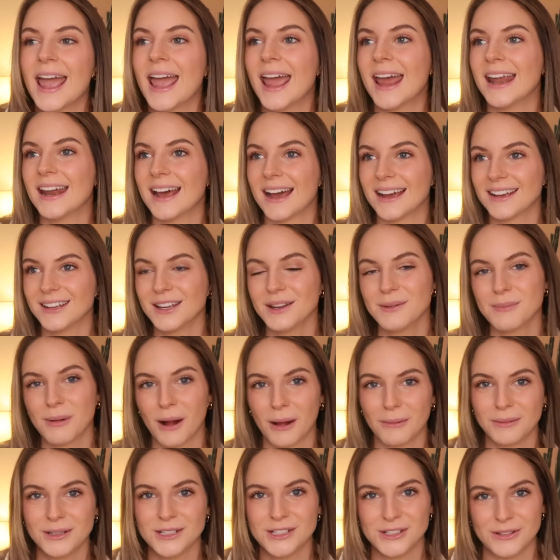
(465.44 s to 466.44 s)
And I could
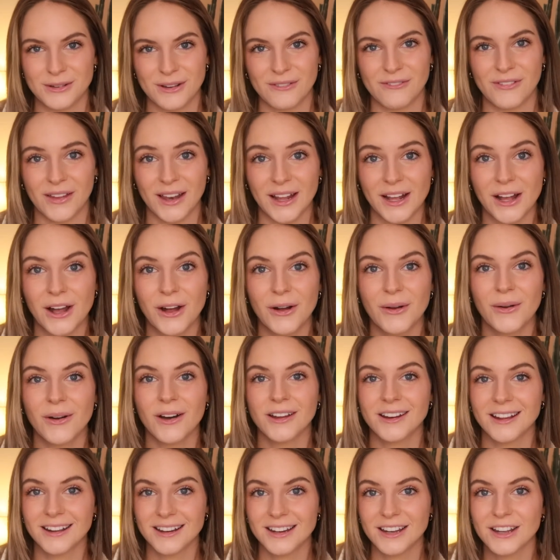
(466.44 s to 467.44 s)
probably do a video
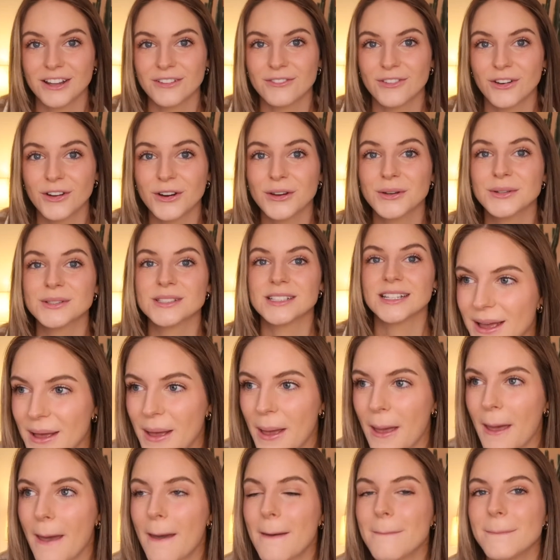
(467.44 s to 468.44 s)
on editing photos,
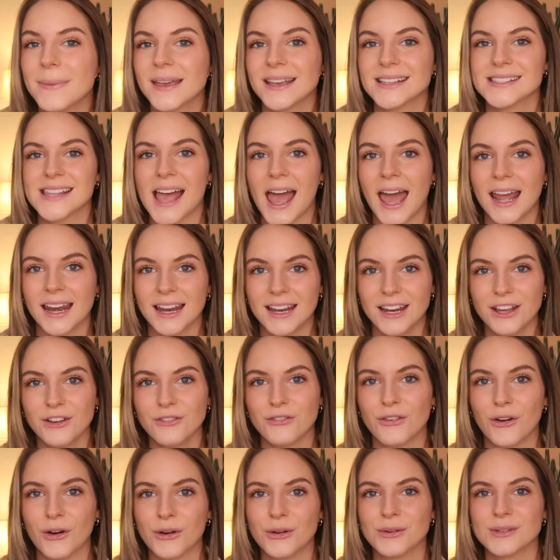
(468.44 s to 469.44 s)
because editing
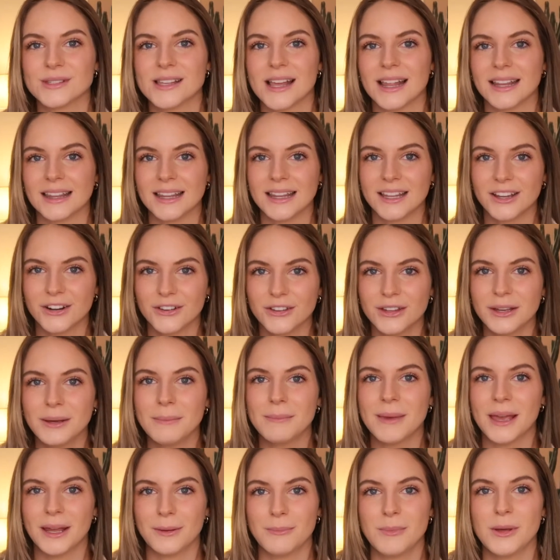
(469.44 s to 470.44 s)
photos literally
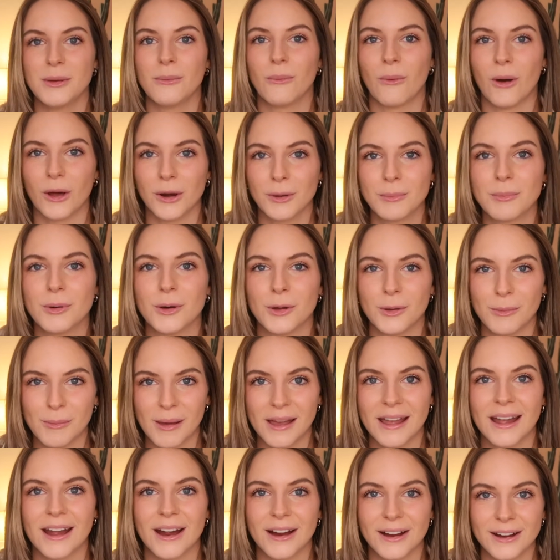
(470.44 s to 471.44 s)
made me want to pull
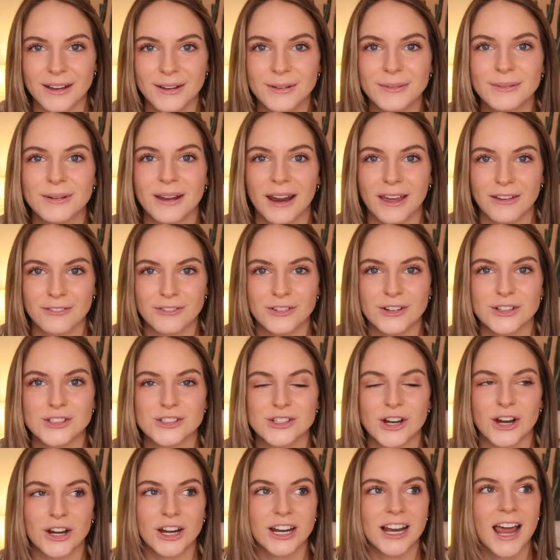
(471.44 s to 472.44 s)
my hair out when I first
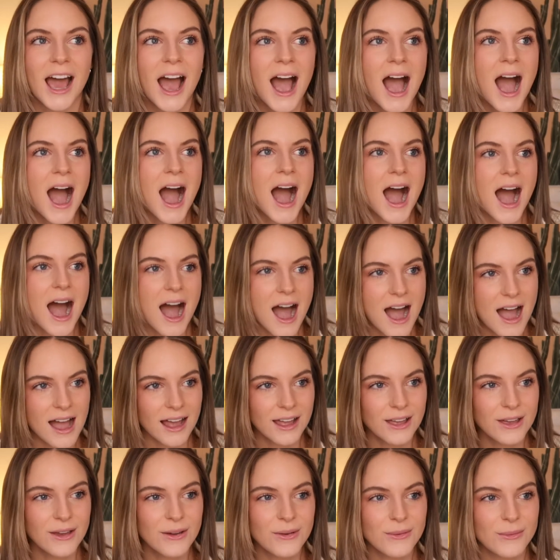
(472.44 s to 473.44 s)
started.
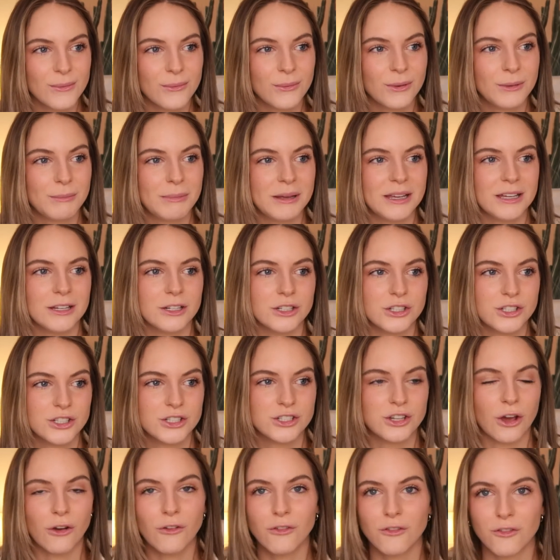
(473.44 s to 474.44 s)
I would be
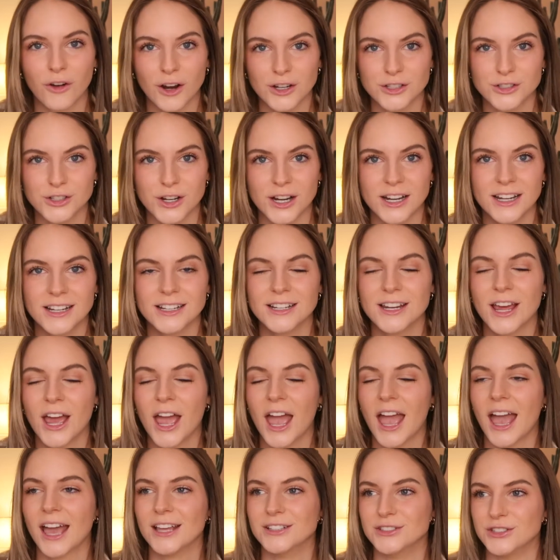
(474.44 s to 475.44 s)
so frustrated
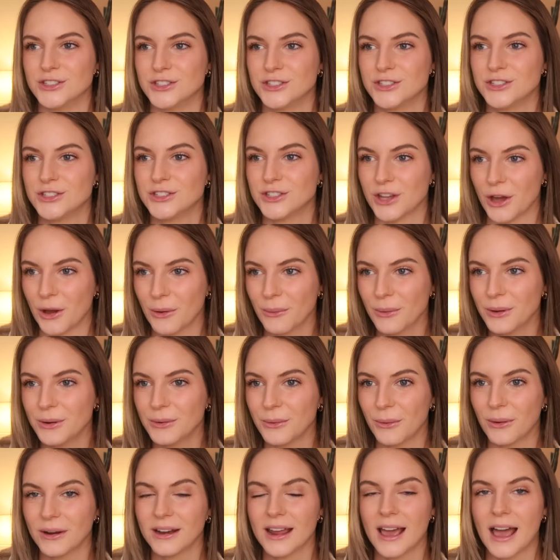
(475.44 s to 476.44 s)
and so
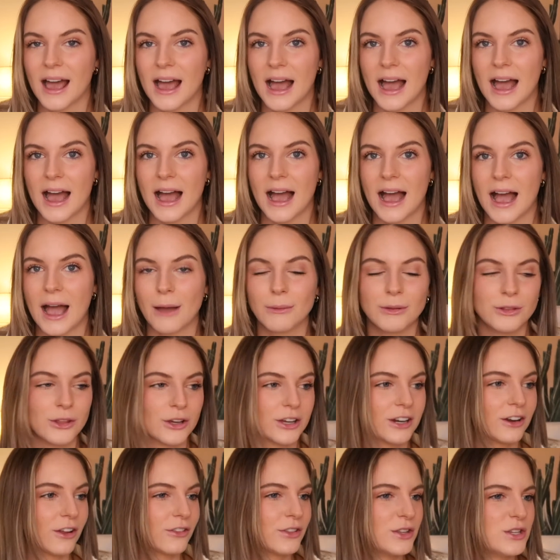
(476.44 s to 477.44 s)
annoyed I would
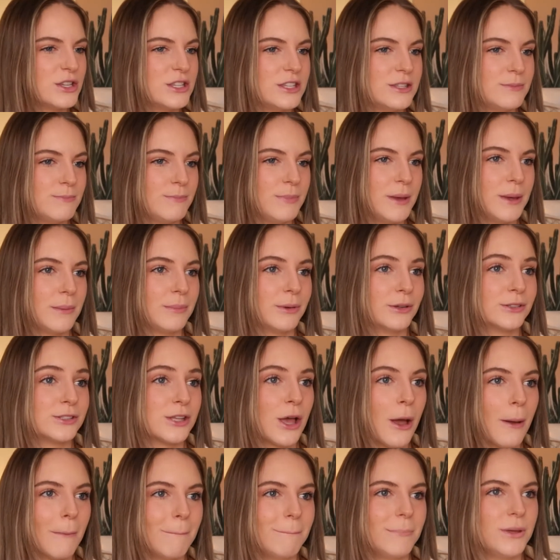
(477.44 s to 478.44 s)
look at all these people's
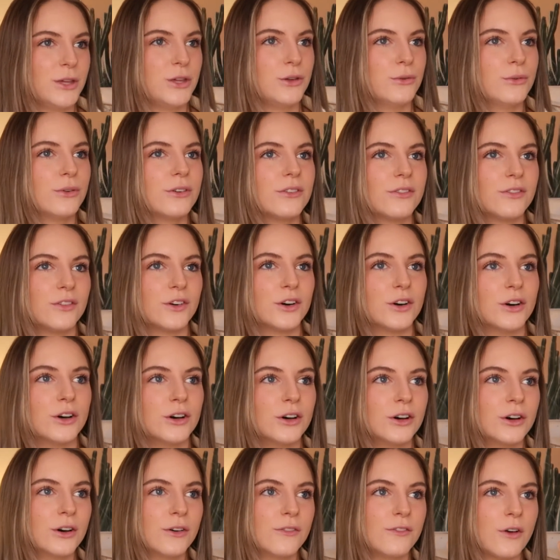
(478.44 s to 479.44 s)

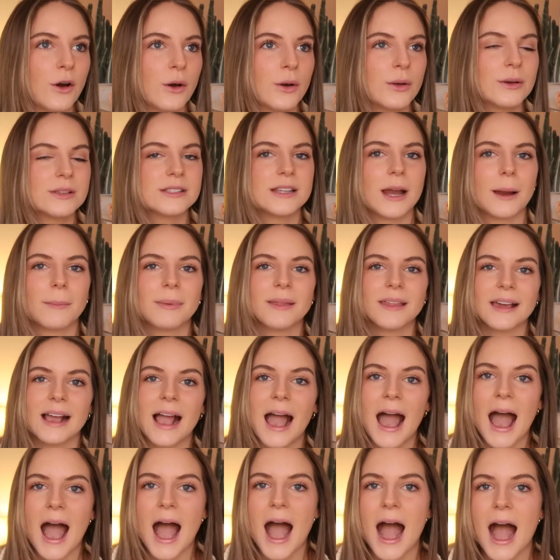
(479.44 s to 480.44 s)
beautiful photos and I'd be like,
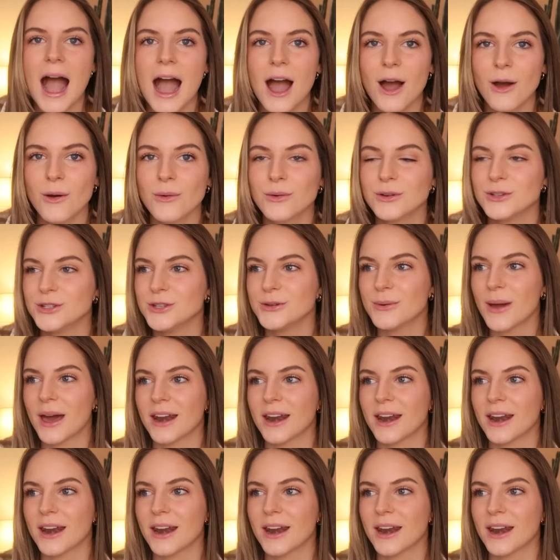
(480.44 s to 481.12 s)
how do you